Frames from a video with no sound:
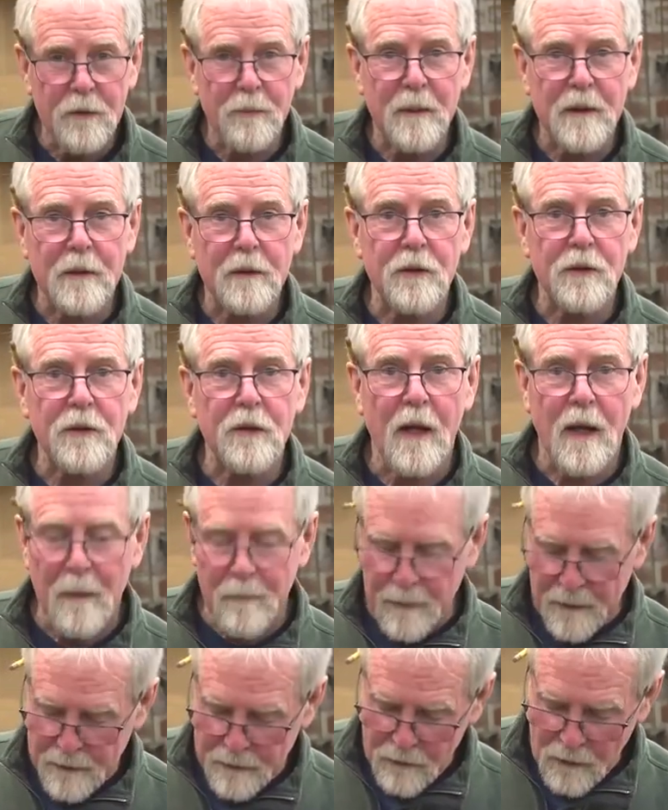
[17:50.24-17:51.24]
is being
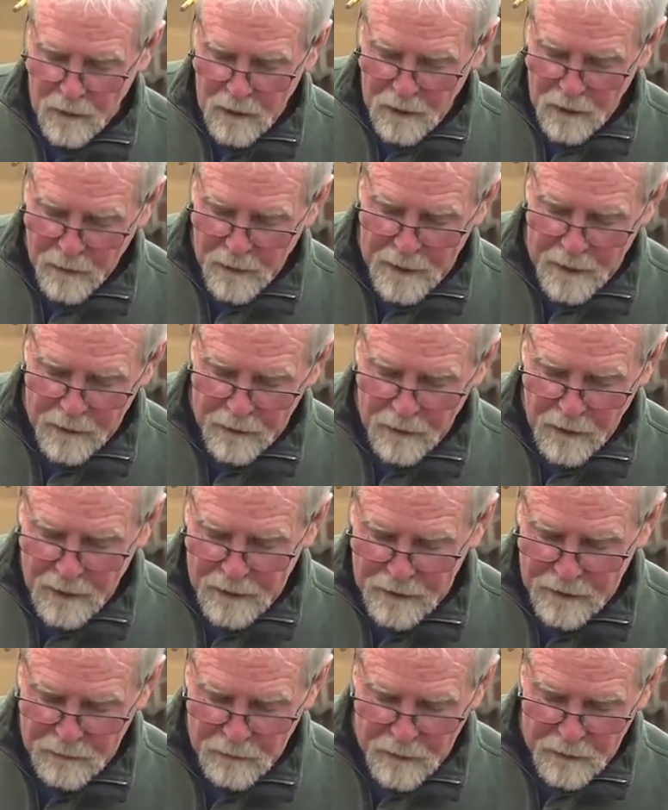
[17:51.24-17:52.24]
sharpened all the way
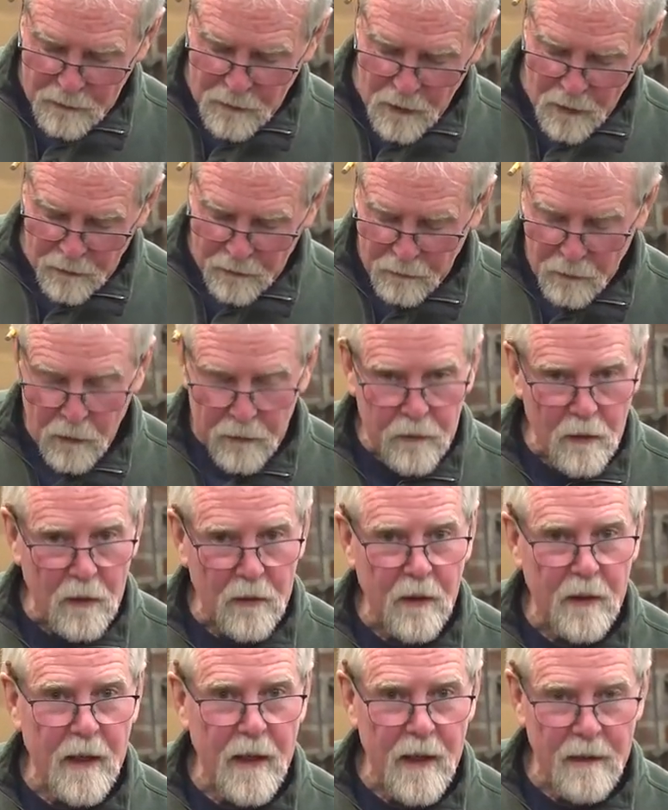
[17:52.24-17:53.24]
across, and we're not
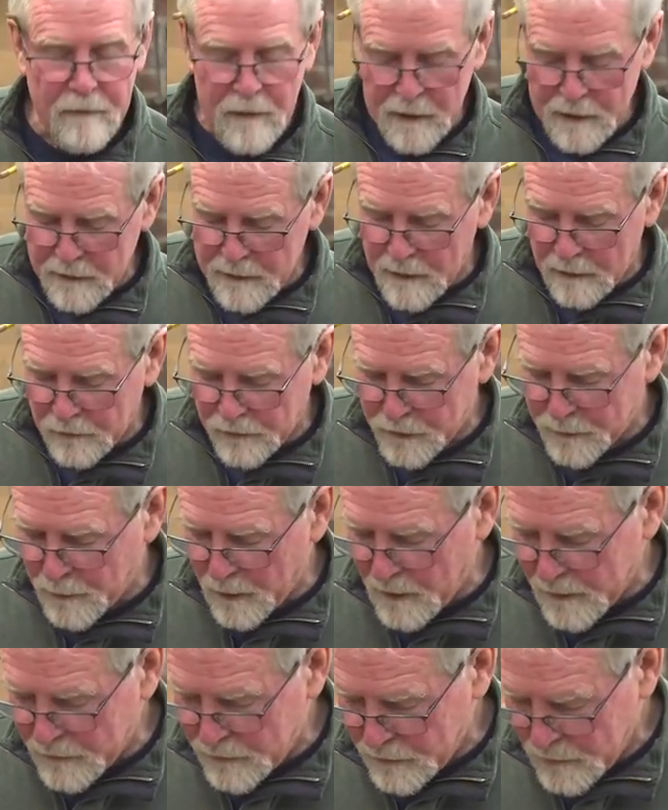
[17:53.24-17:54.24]
going to have any dull
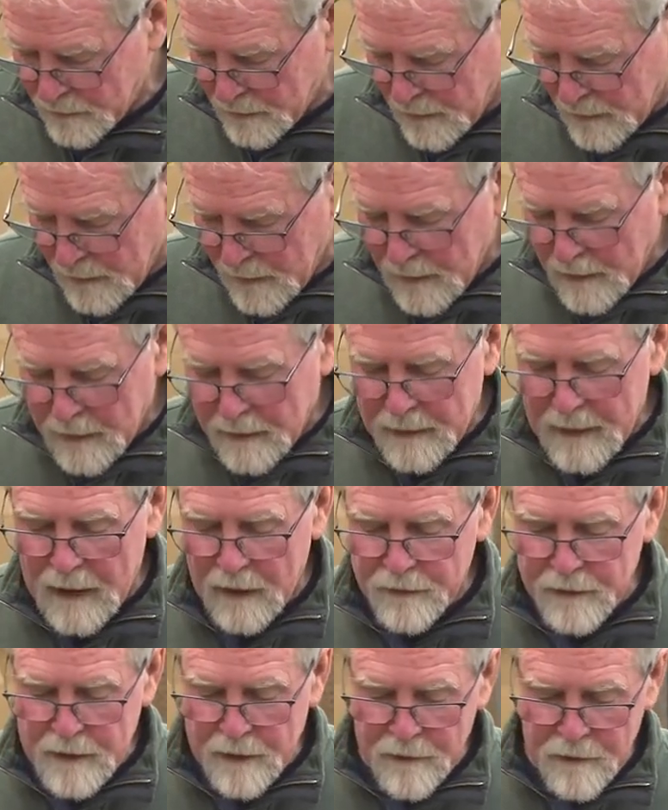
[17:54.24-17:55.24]
spots.
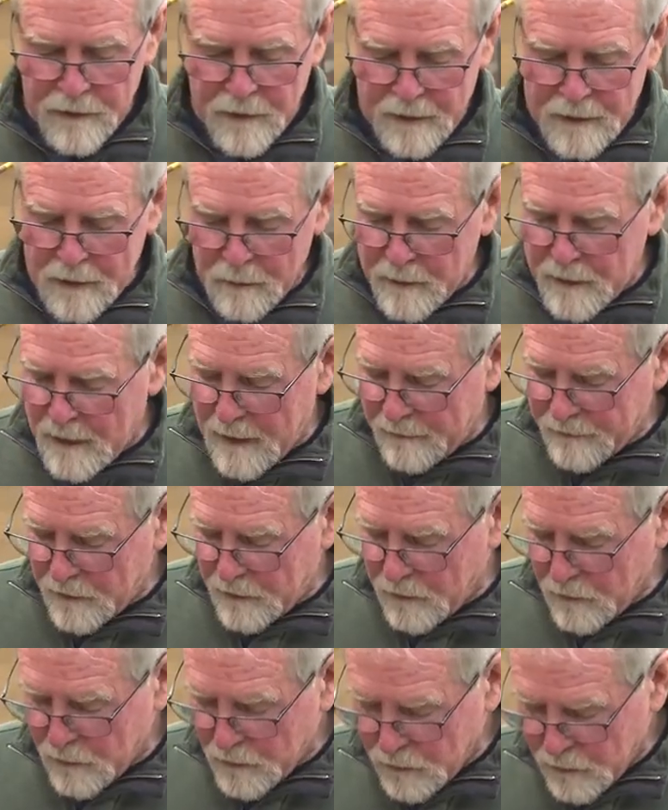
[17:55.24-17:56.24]
Now, the other thing that we have
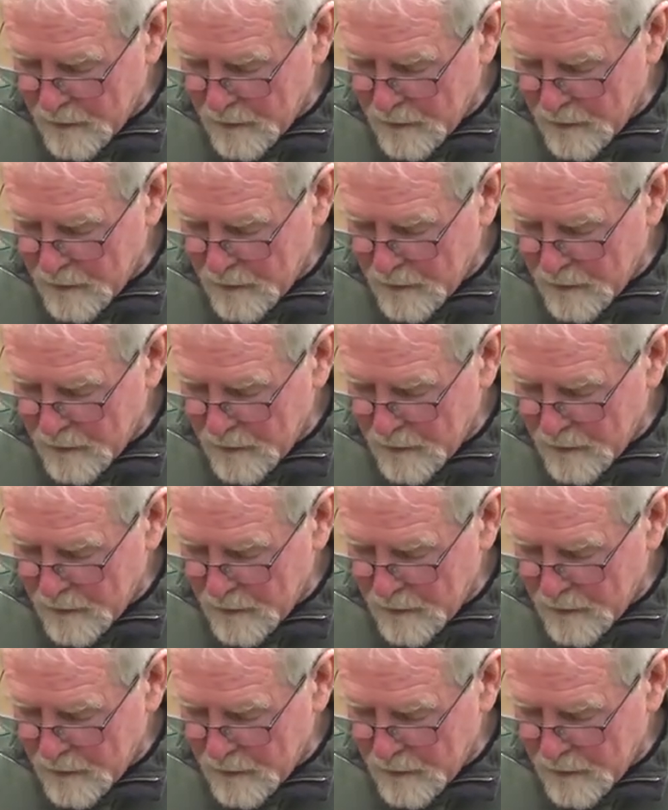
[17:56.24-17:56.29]
to do